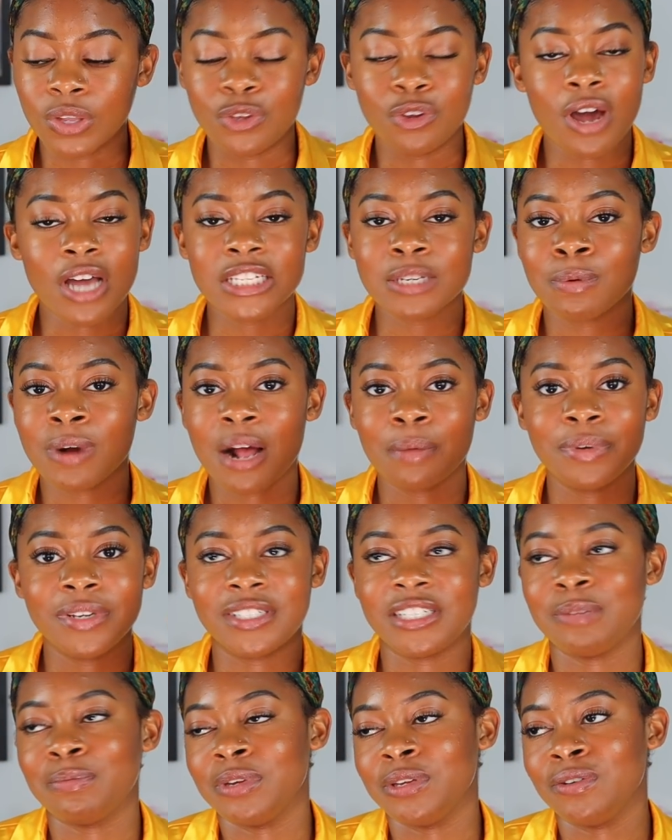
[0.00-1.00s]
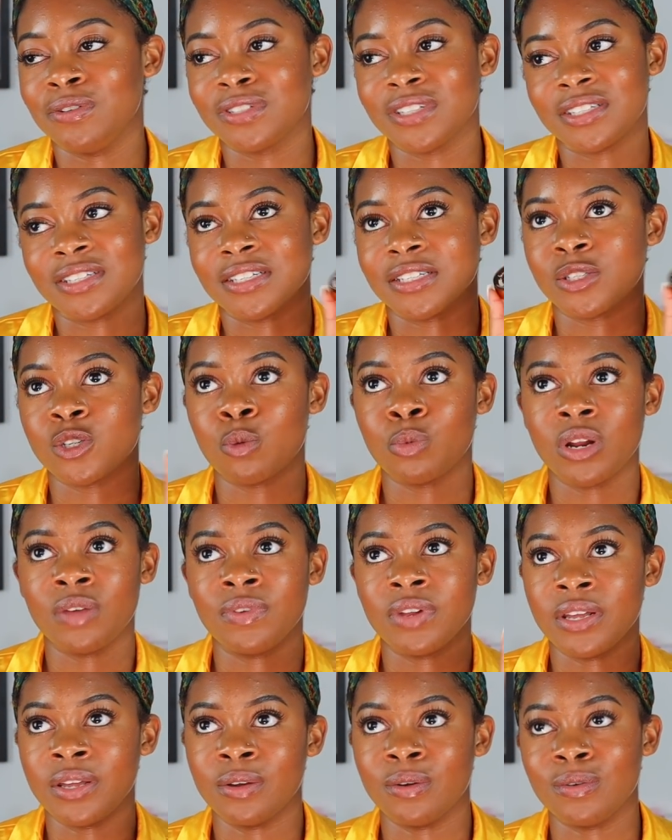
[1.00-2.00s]
You guys have probably seen me use this in so many
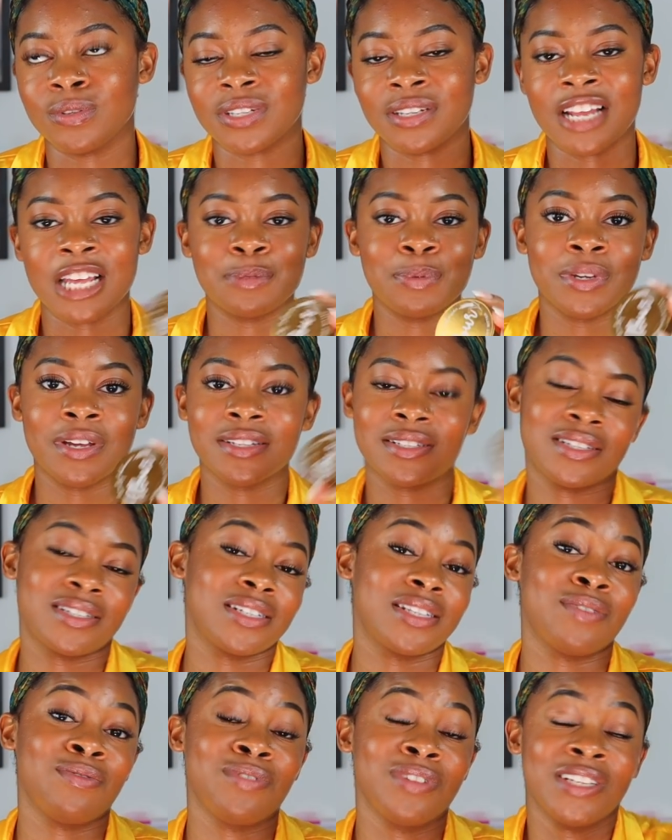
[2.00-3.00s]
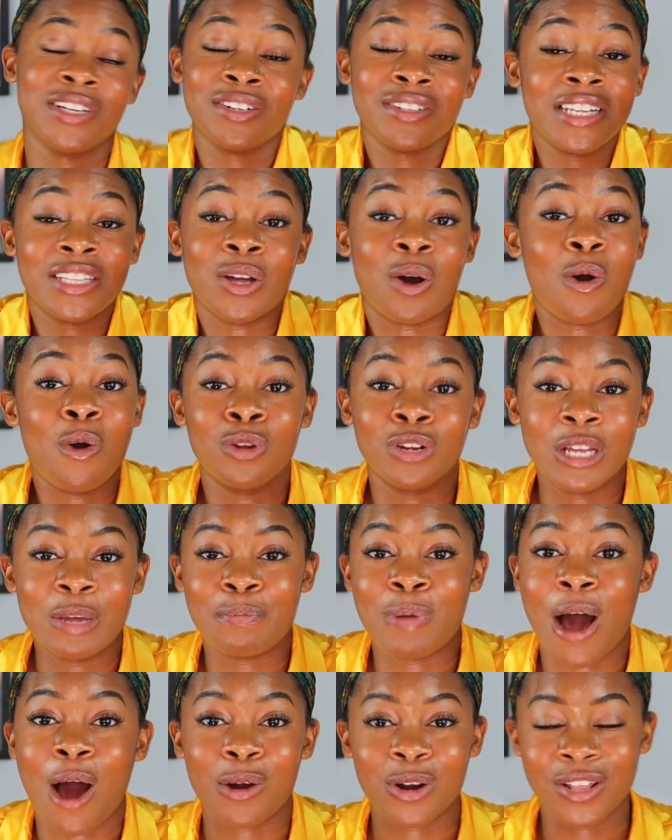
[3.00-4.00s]
videos, and that's because this is literally the only
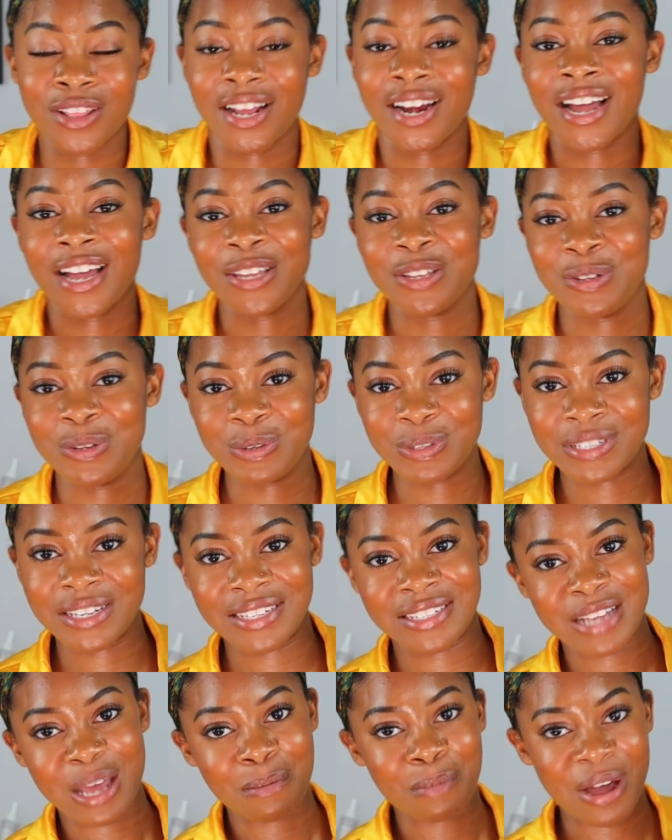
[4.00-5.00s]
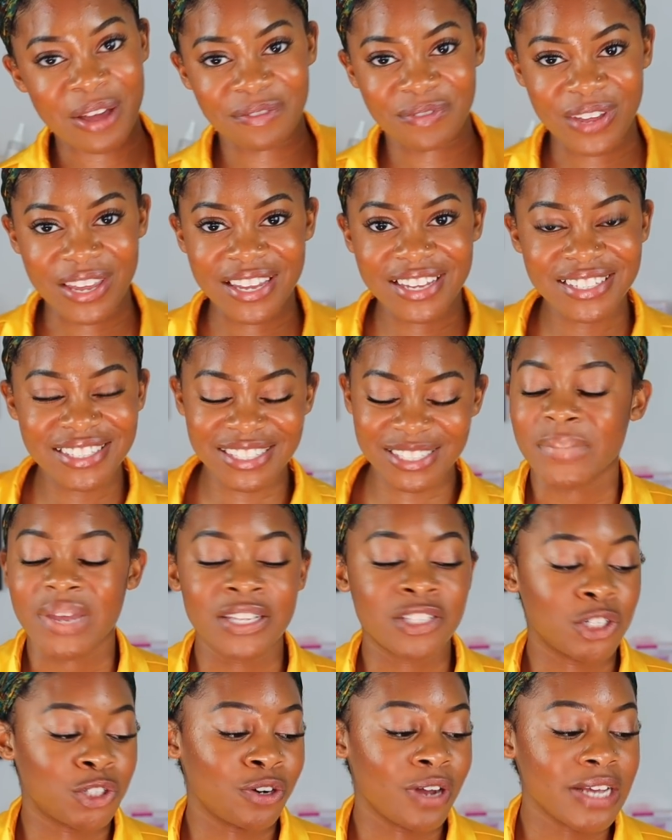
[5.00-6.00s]
powder that I use to set my face.
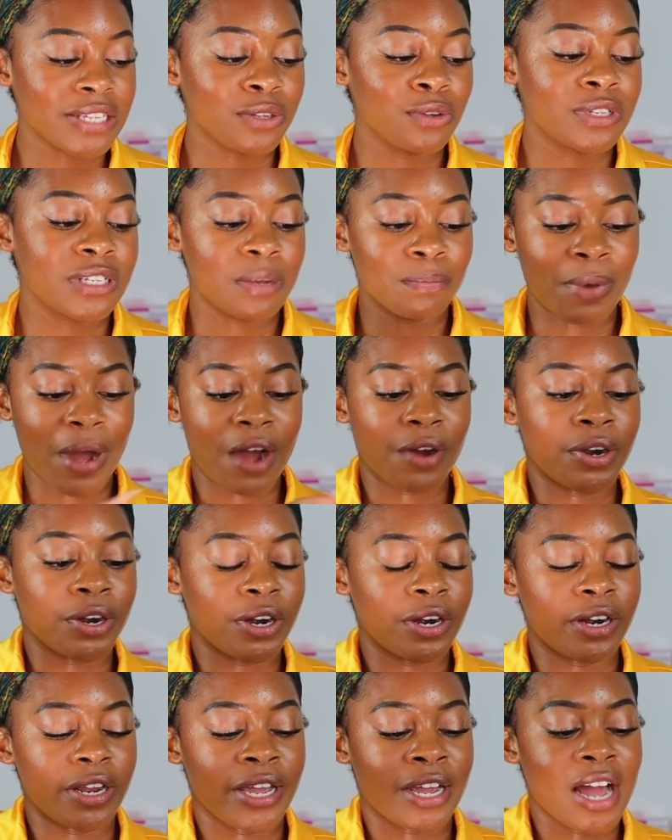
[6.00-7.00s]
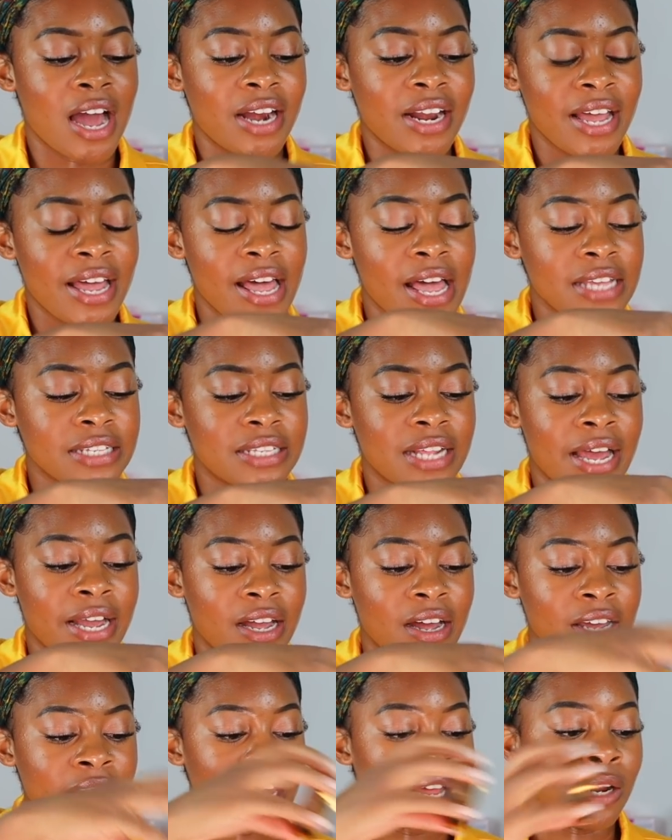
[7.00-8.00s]
It's a translucent powder. It kind of has like
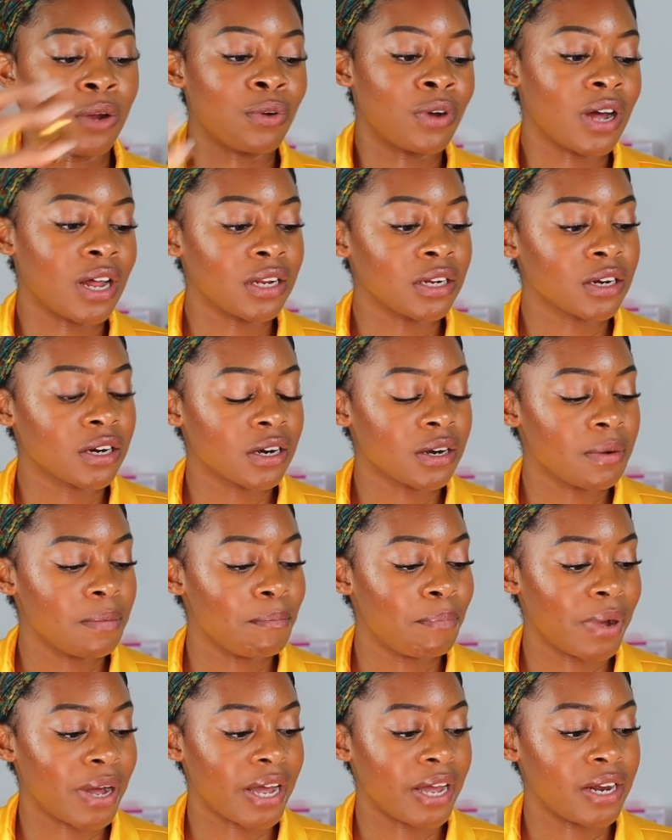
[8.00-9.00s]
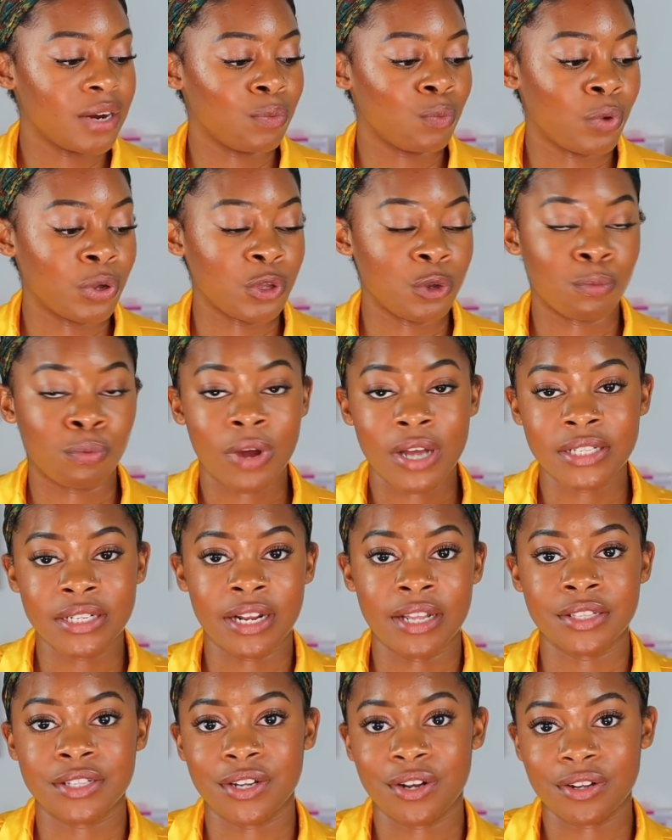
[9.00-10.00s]
a yellow color, but when you press it
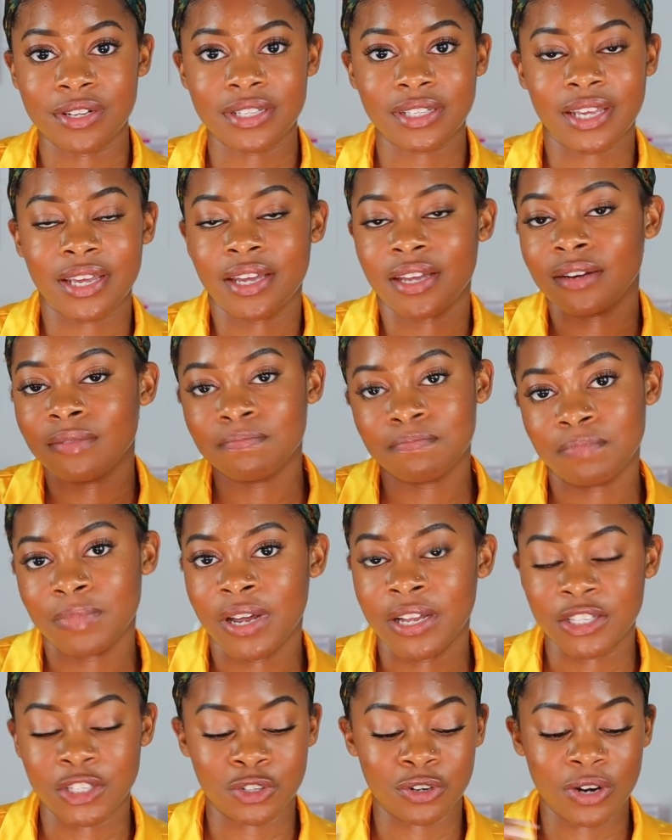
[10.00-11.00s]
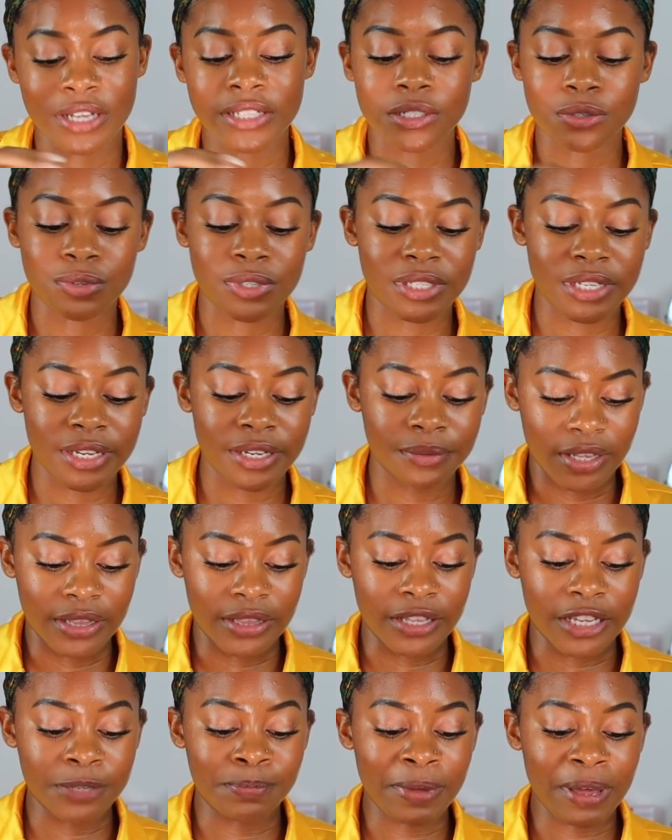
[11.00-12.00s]
into your skin, it's translucent.
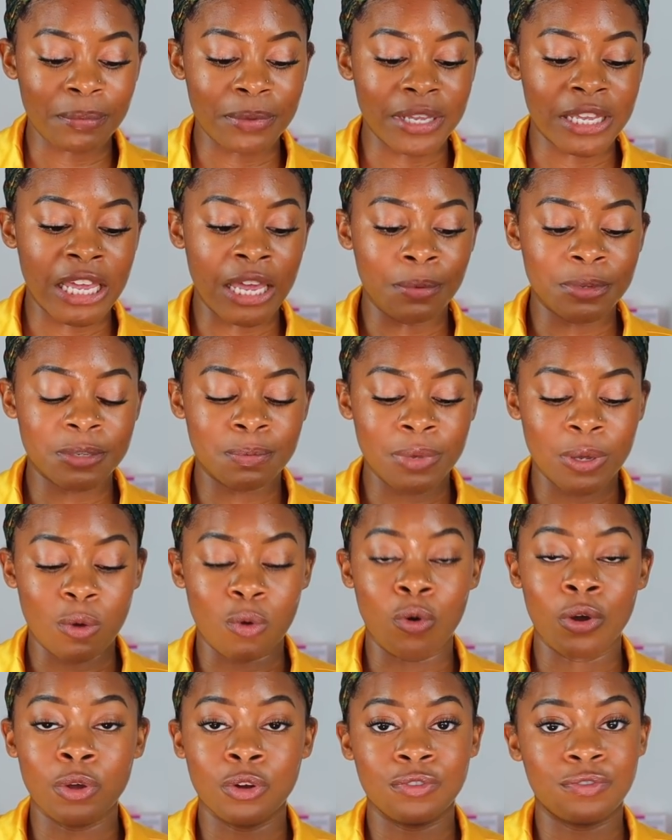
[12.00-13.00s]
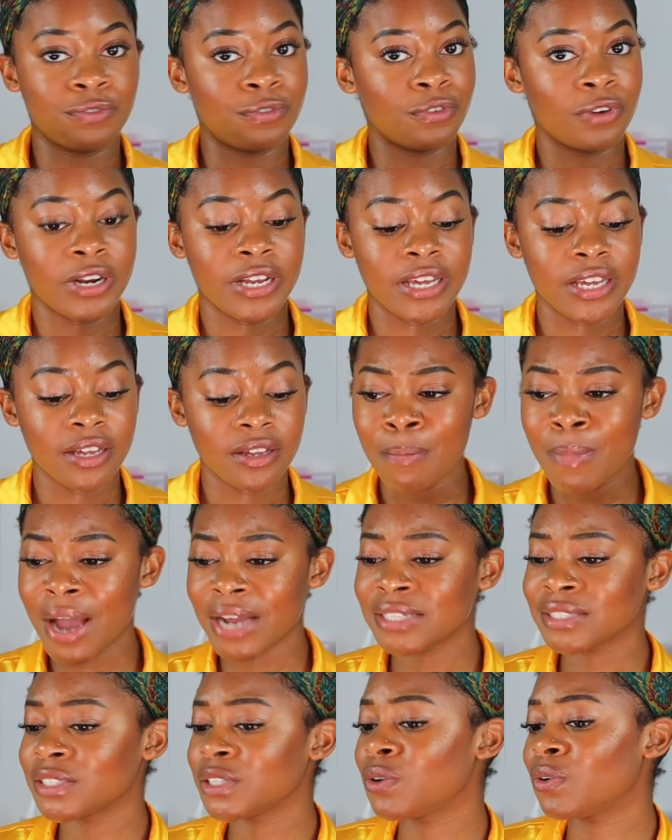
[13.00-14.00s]
This baby keeps me oil-free. I'm
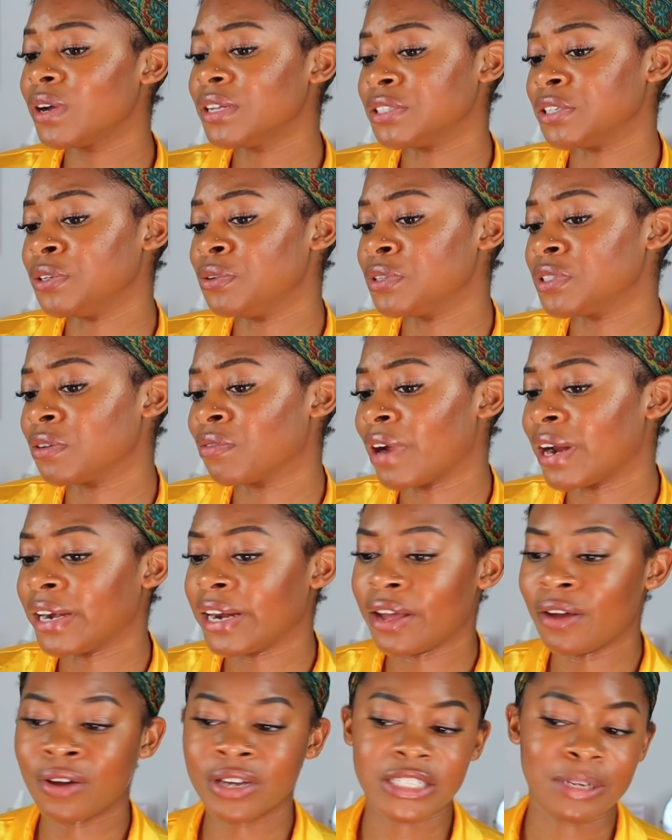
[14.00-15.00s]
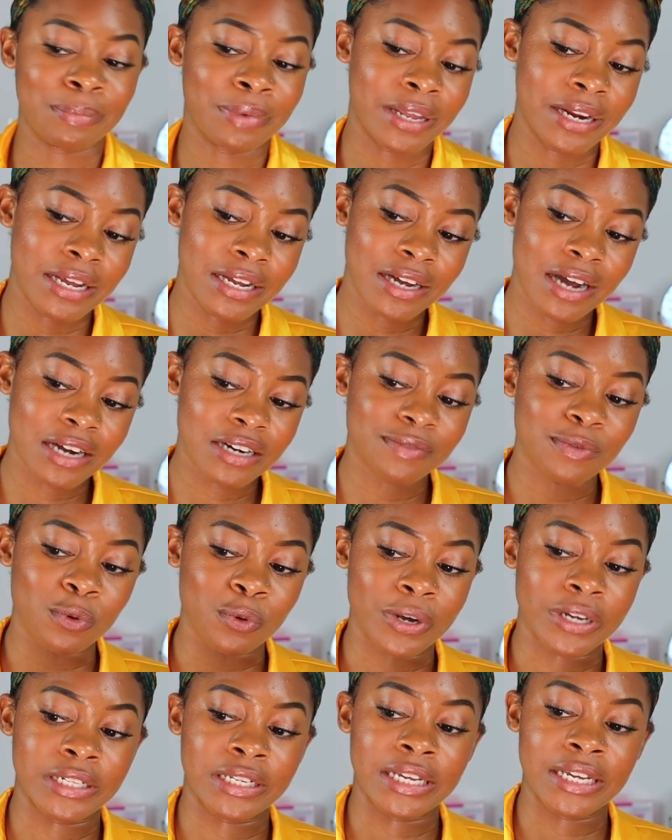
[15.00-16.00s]
actually going to use it right now because I'm getting kind of
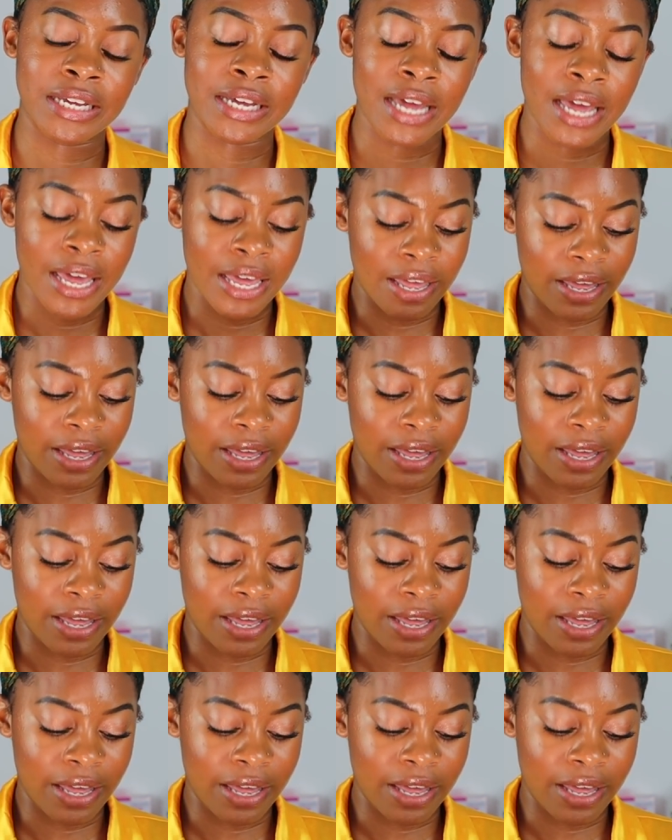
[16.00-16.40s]
oily.